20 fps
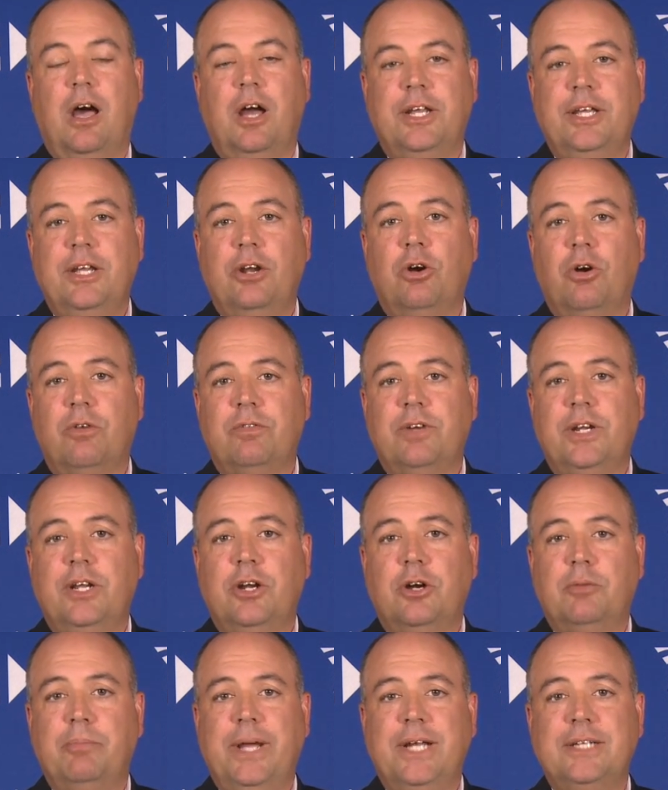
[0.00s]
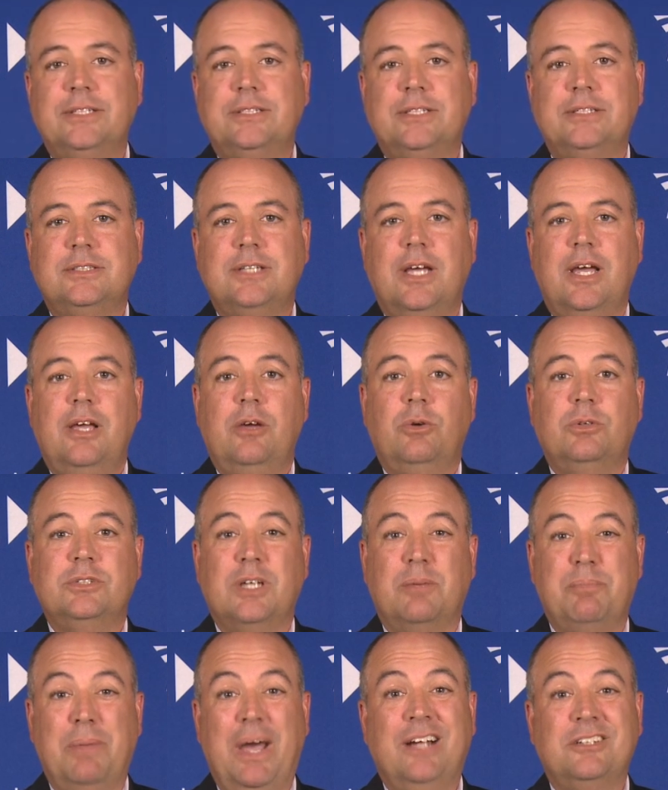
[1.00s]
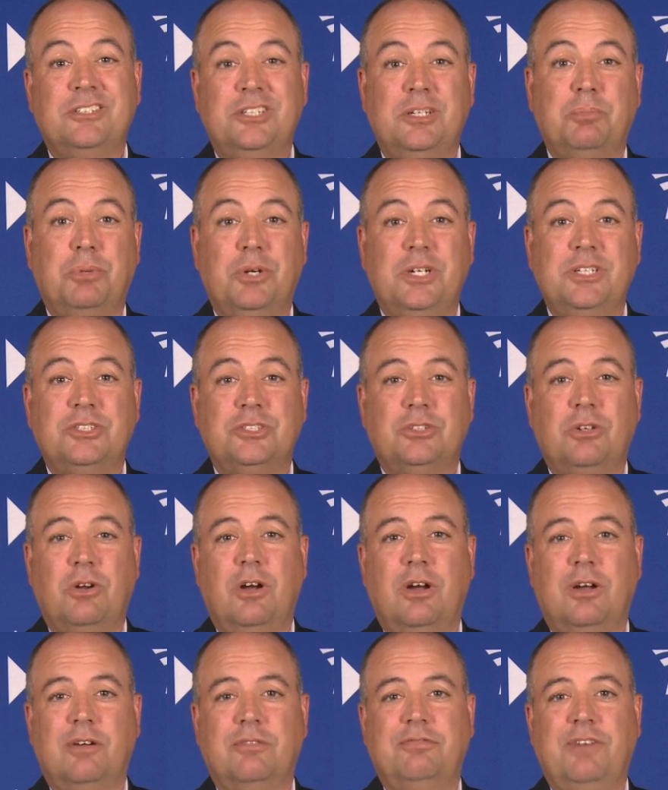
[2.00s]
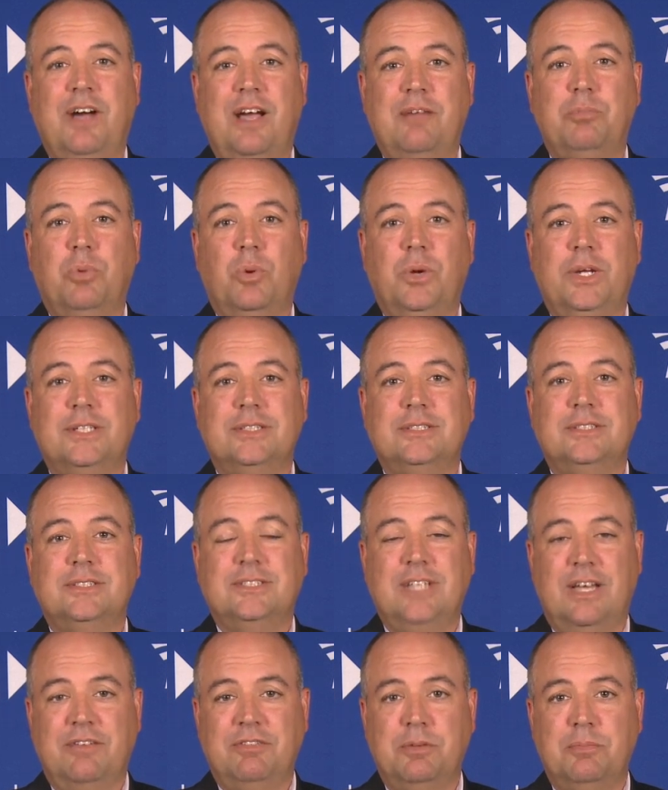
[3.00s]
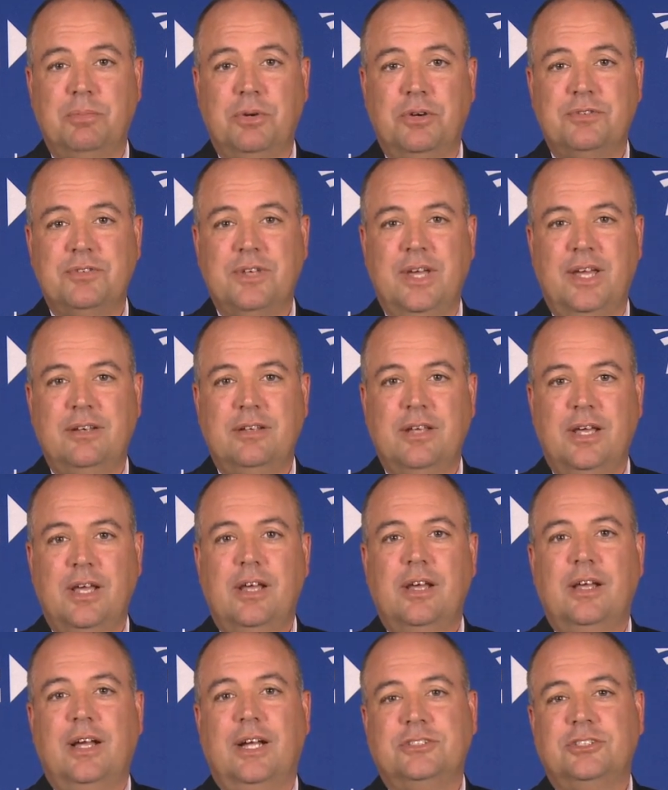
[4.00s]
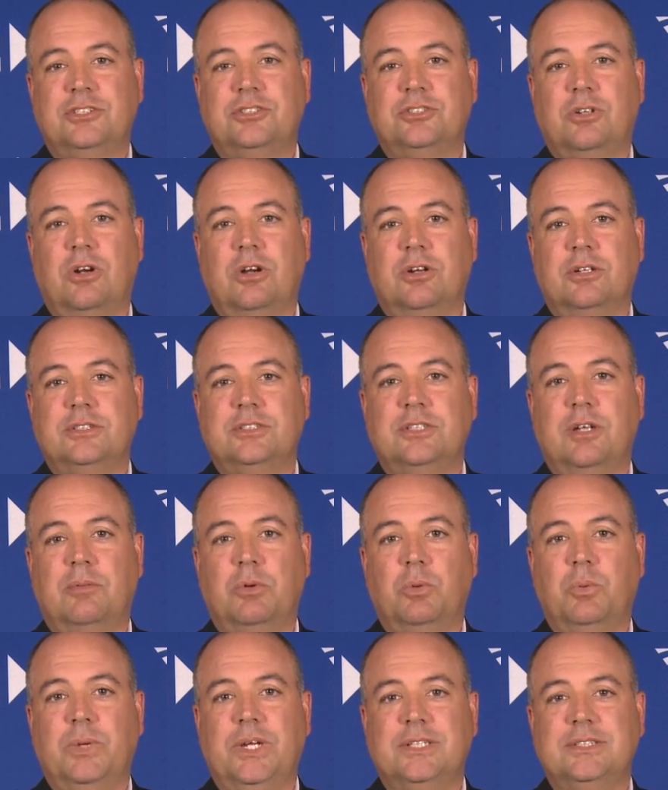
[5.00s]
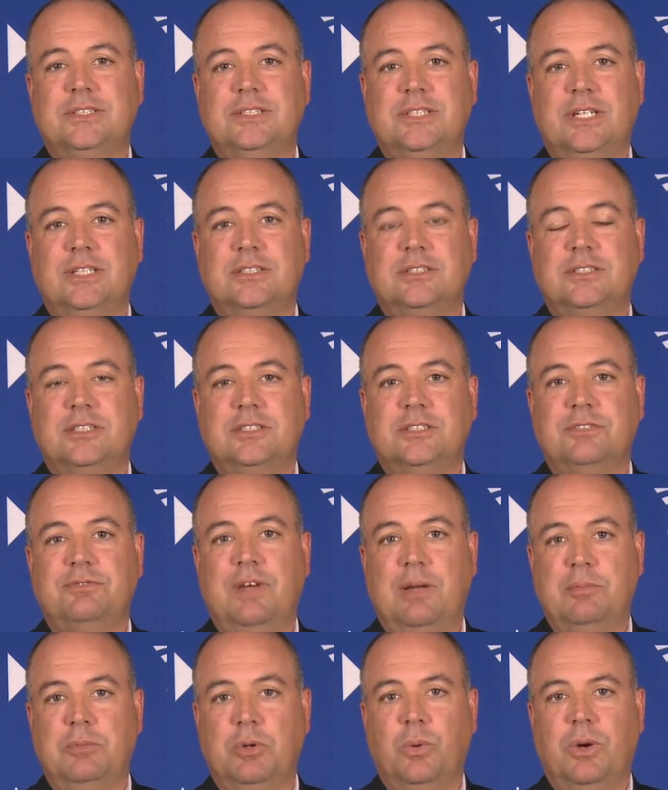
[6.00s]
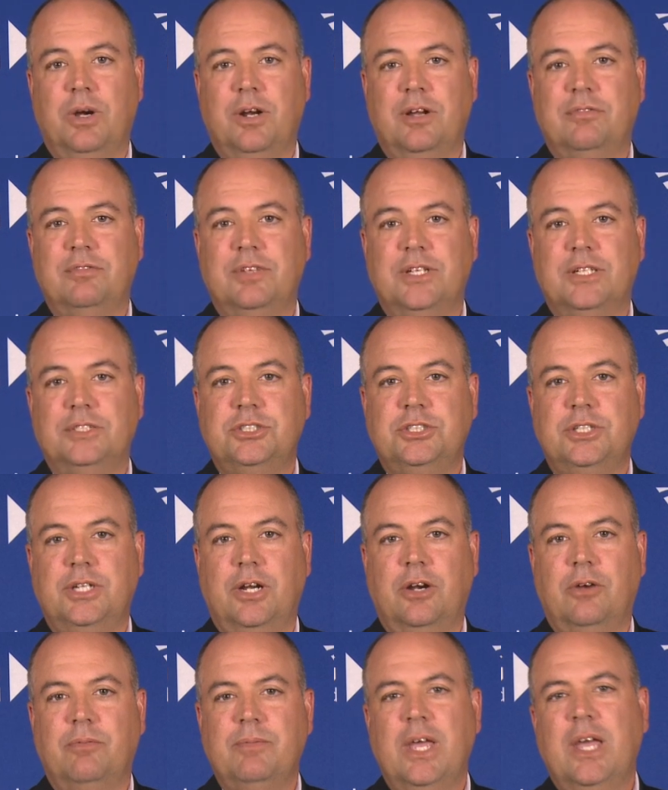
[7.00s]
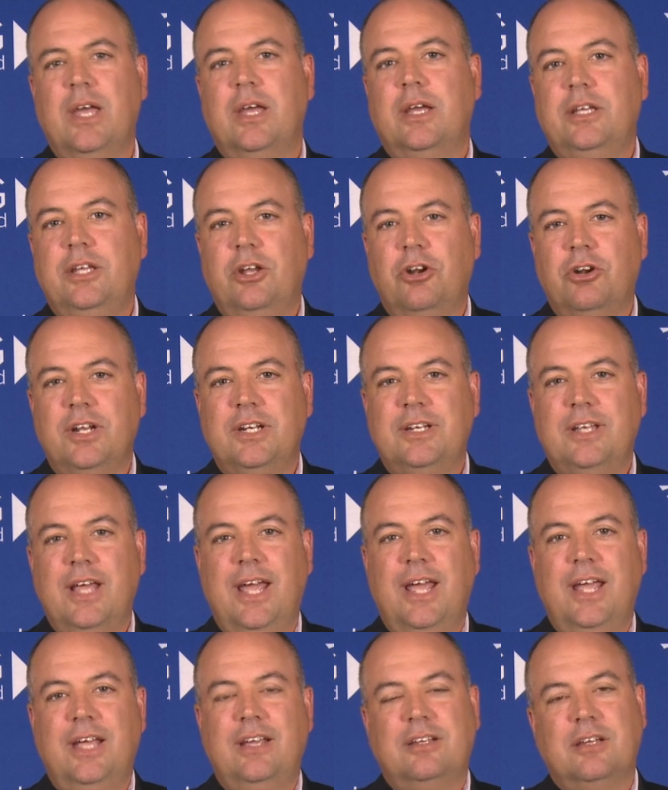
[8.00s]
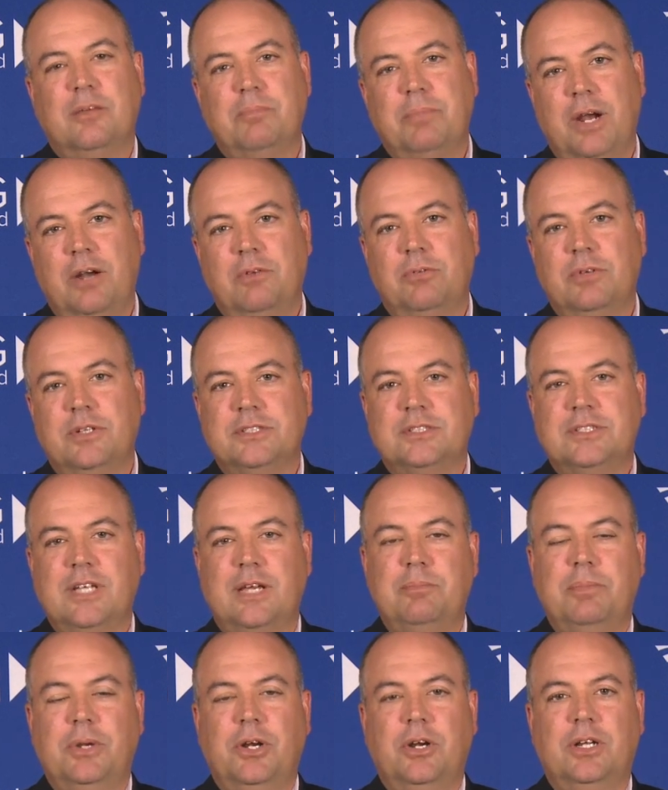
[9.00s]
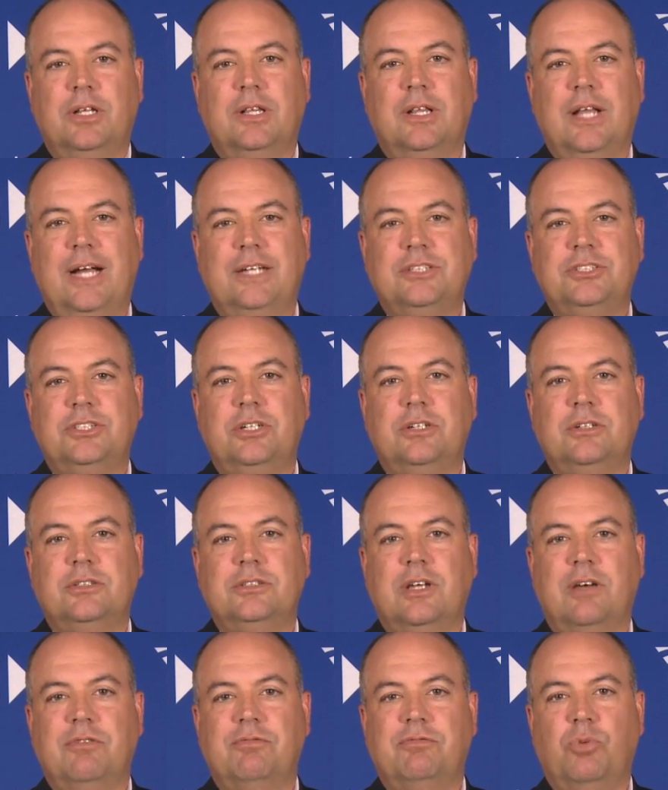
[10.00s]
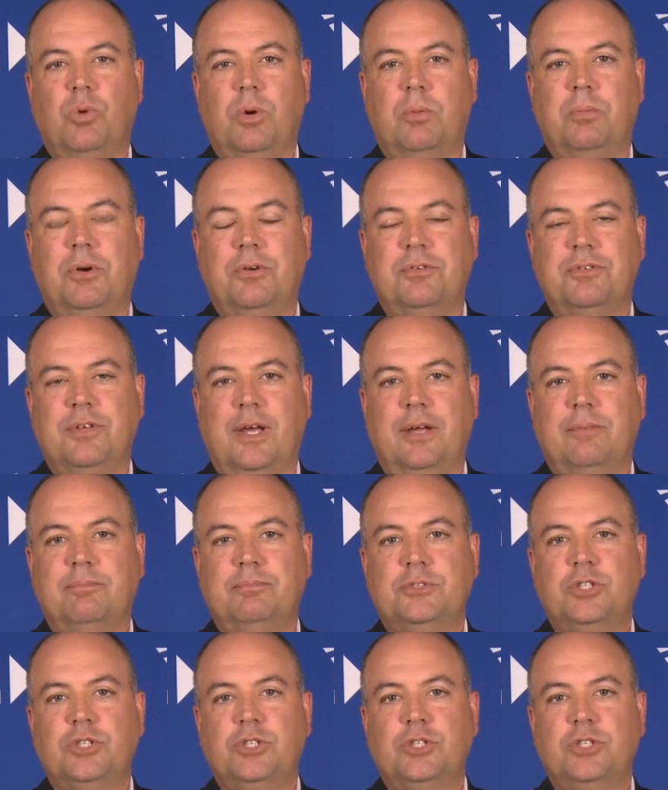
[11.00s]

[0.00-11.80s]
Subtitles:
On a year-over-year basis, it was up actually a pretty strong 5.7%. That's the strongest number we had seen since February of this year. Year-to-date, compared with the same period last year, it's up 4%.